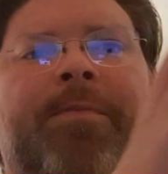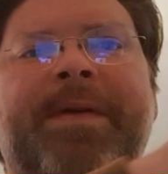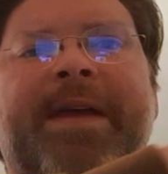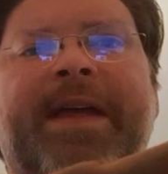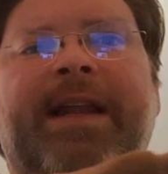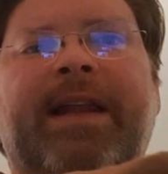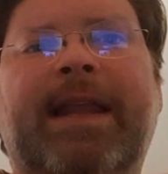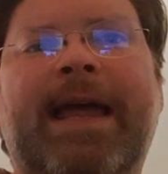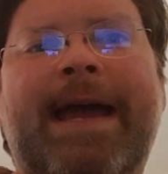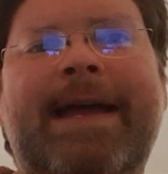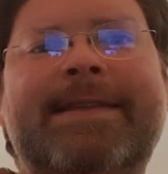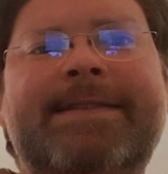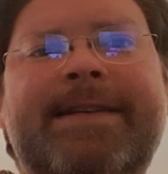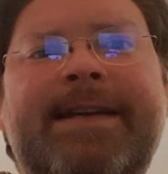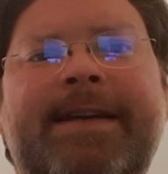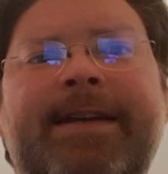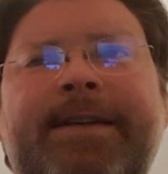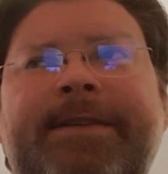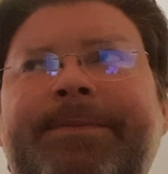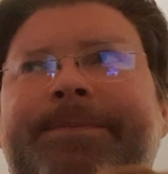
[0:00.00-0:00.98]
the
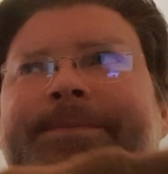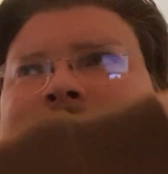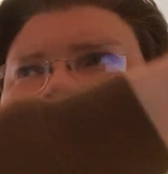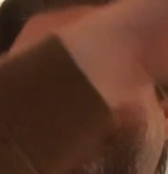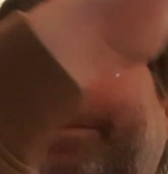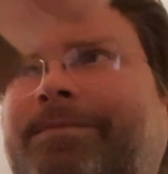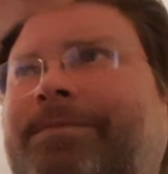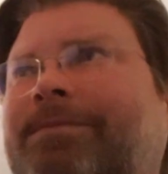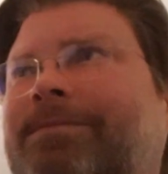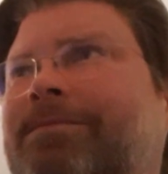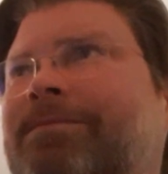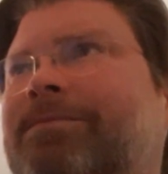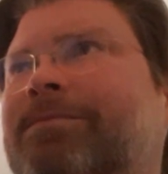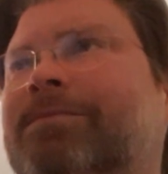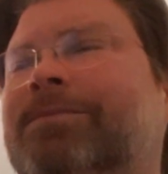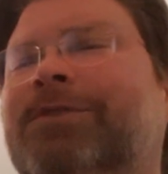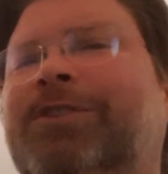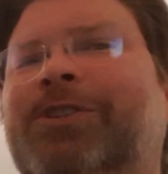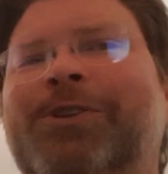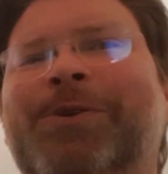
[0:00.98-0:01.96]
Atlantic
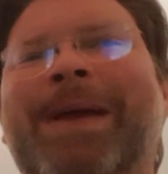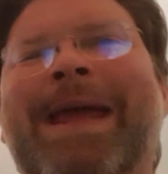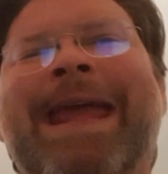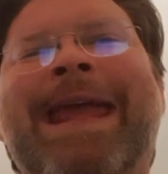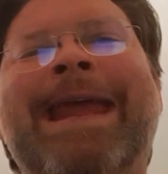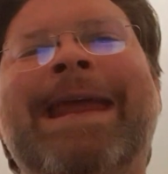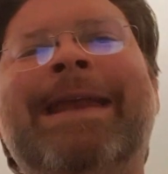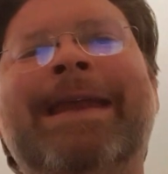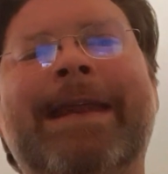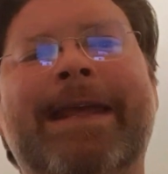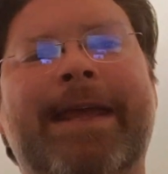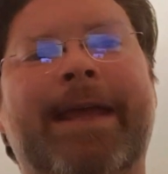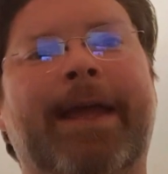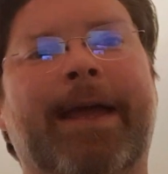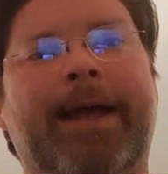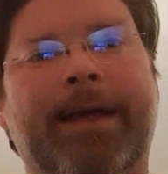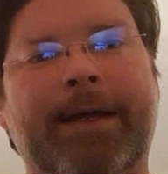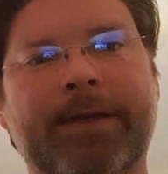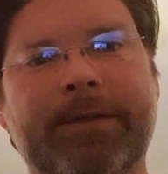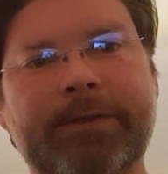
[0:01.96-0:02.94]
to
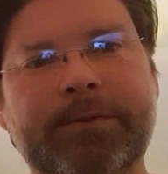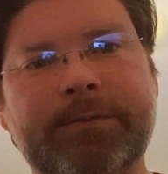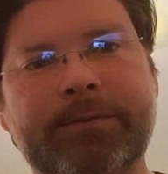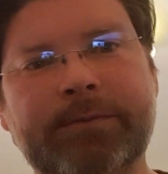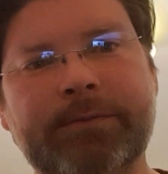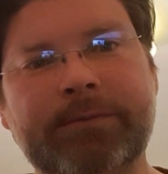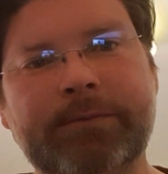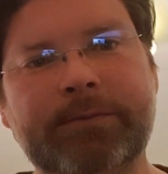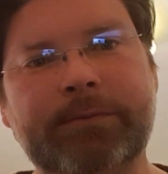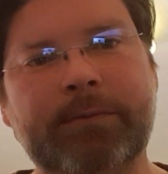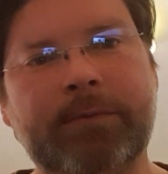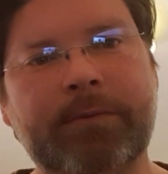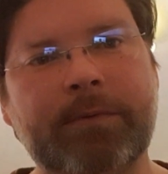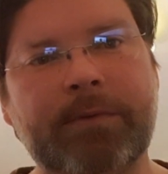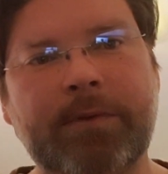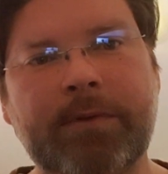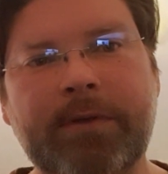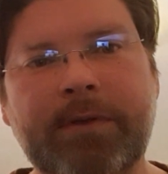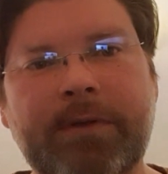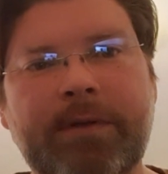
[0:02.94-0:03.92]
India,
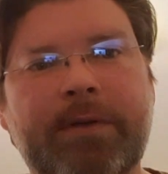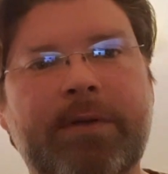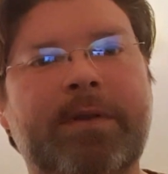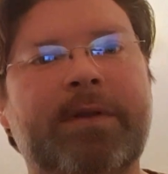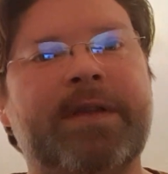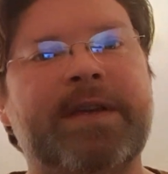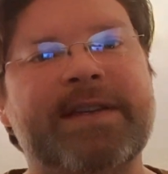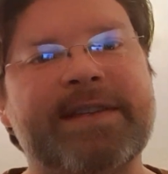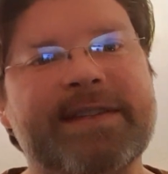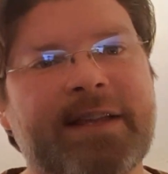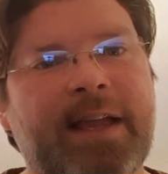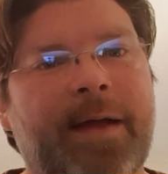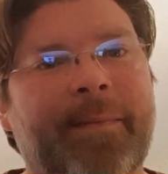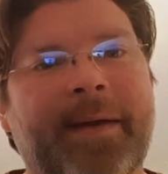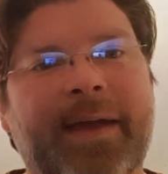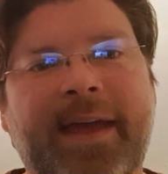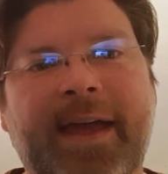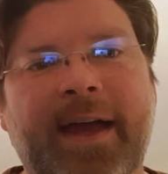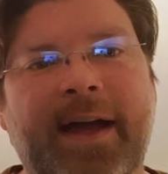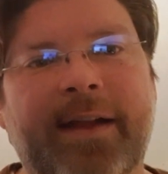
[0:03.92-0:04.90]
the
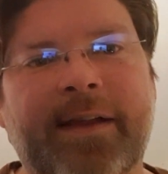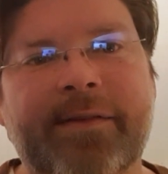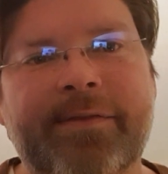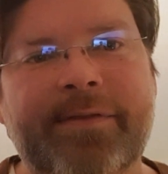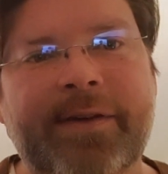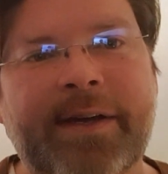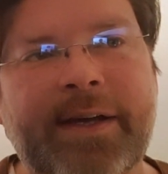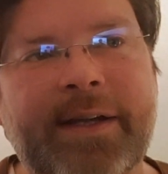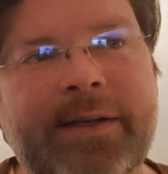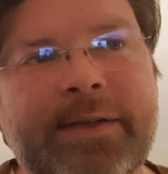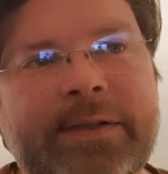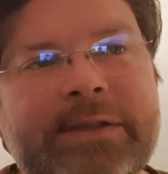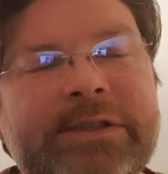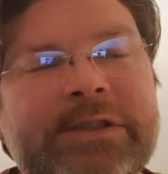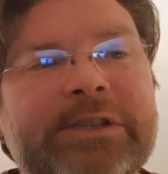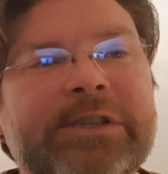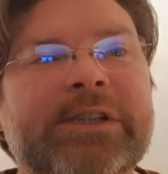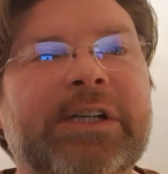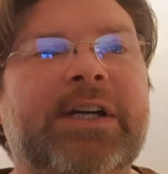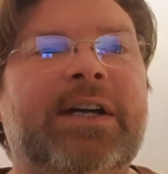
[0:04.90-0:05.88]
Islamic Caliphate.
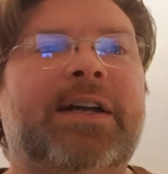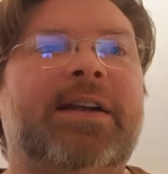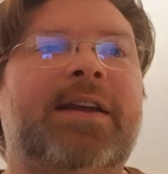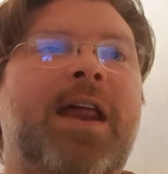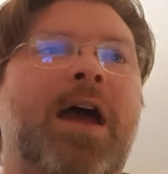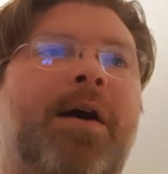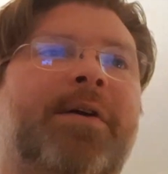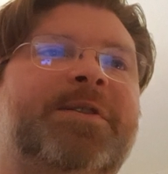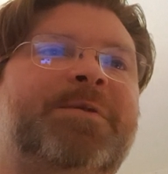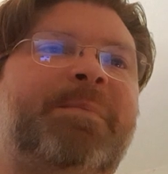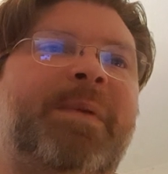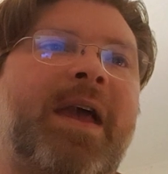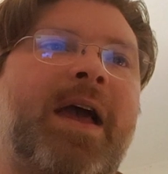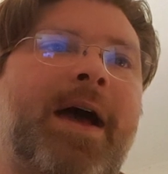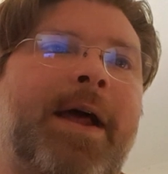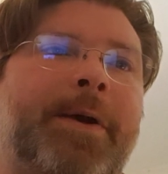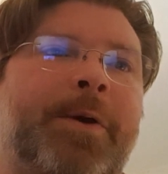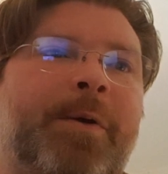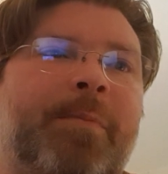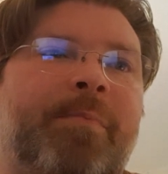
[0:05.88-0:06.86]
Now, it's
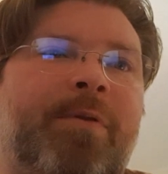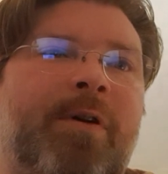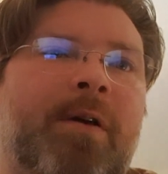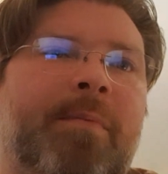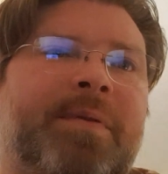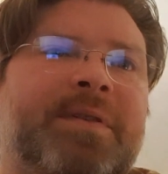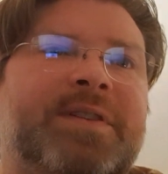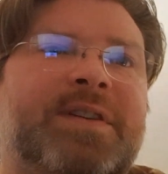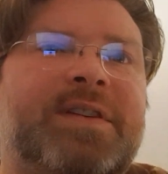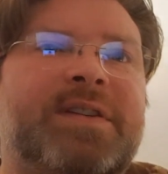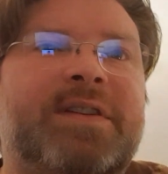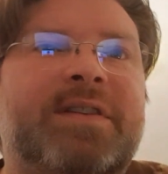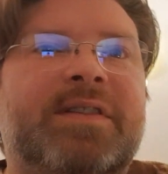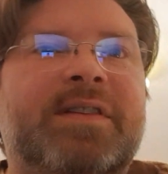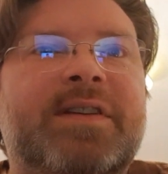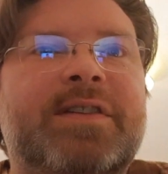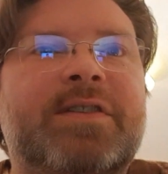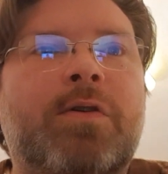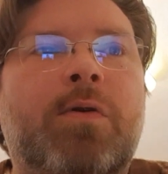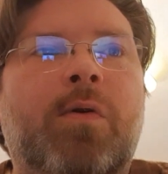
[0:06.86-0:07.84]
beyond our purposes in
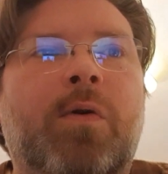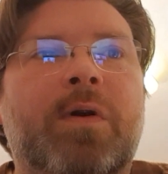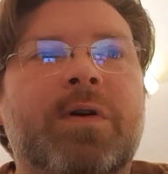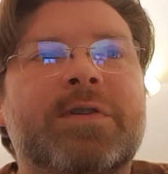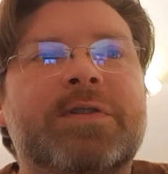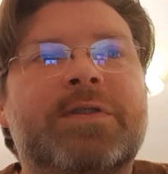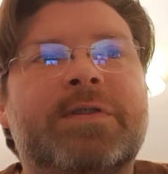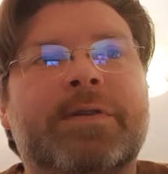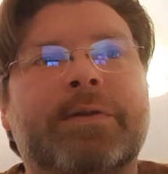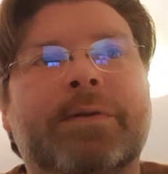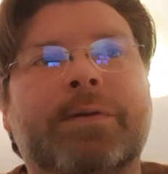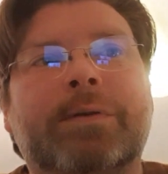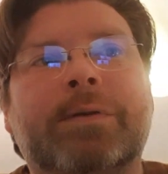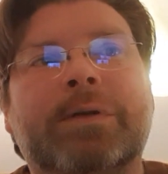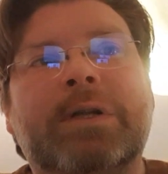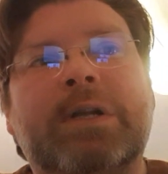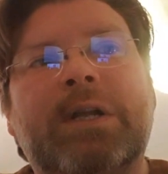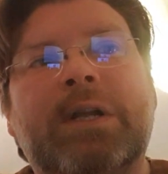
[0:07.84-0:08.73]
this course to